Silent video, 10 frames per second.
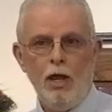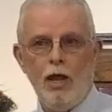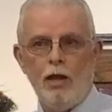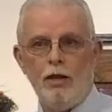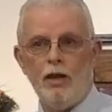
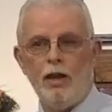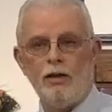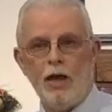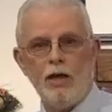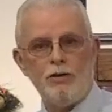and then at
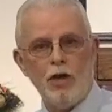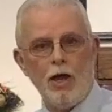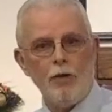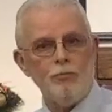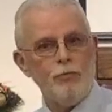
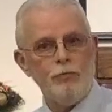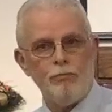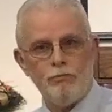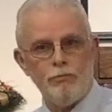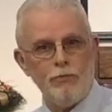nighttime
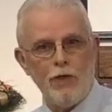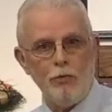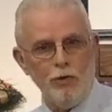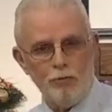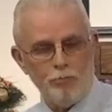they
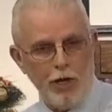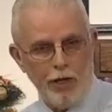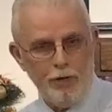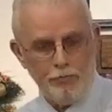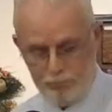wouldn't
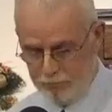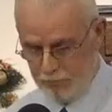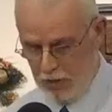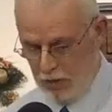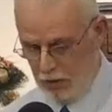pay them.
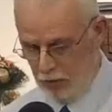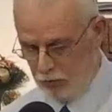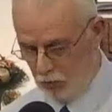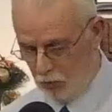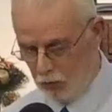
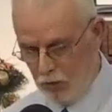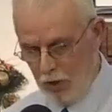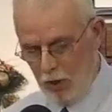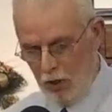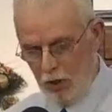So
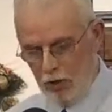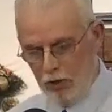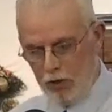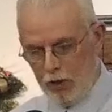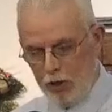
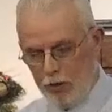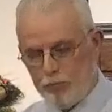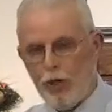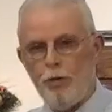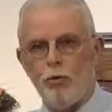the
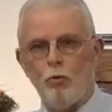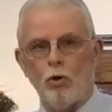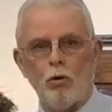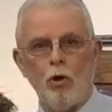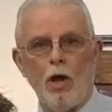people were
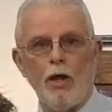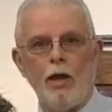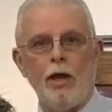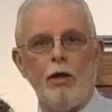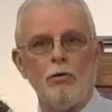crying
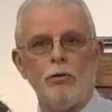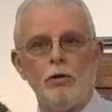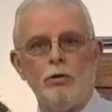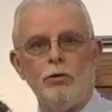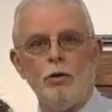
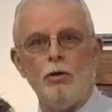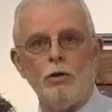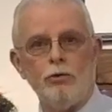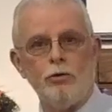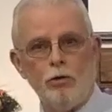out
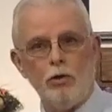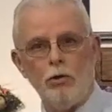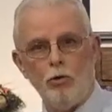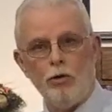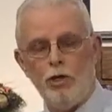to, to the
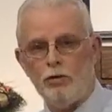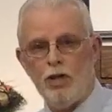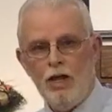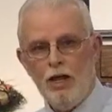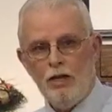Lord. These,
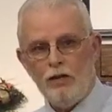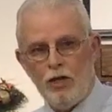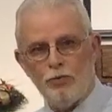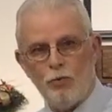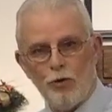
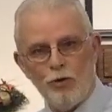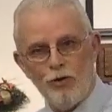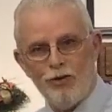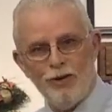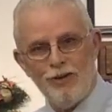these
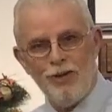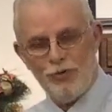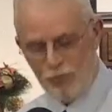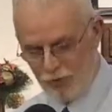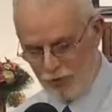were,
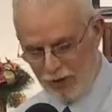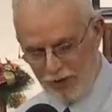these were